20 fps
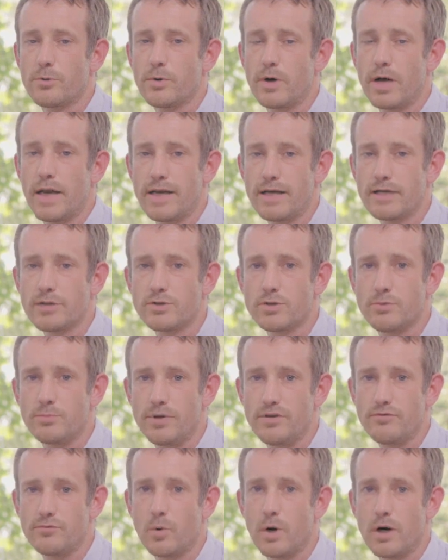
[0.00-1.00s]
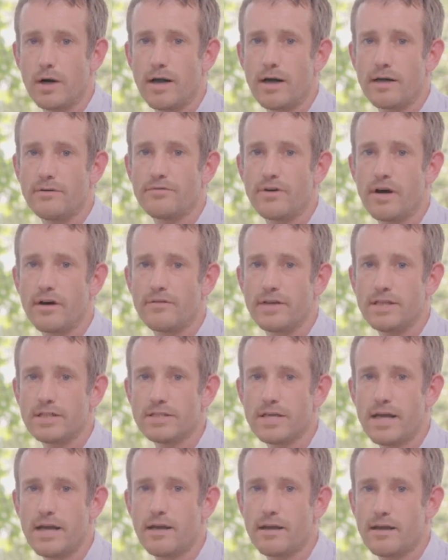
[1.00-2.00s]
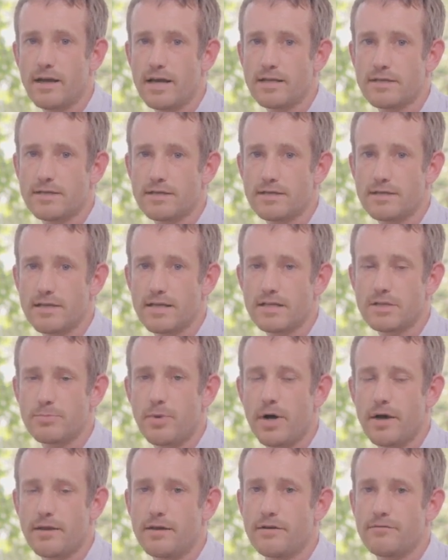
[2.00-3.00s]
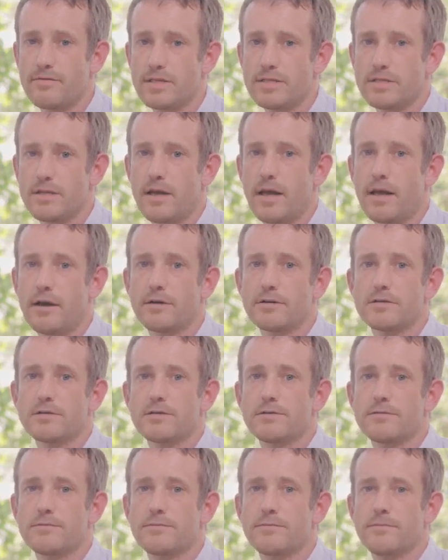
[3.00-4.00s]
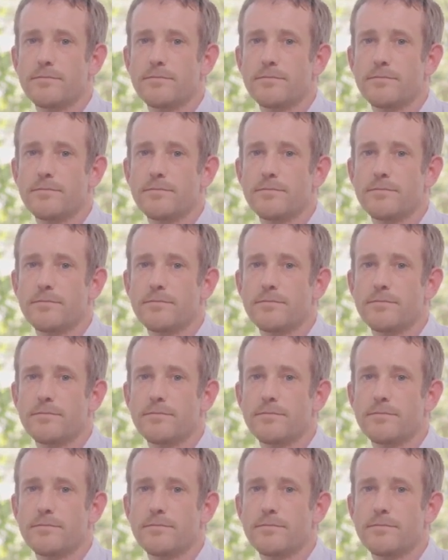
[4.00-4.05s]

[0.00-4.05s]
were related to BIF195 intake as assessed by the investigators.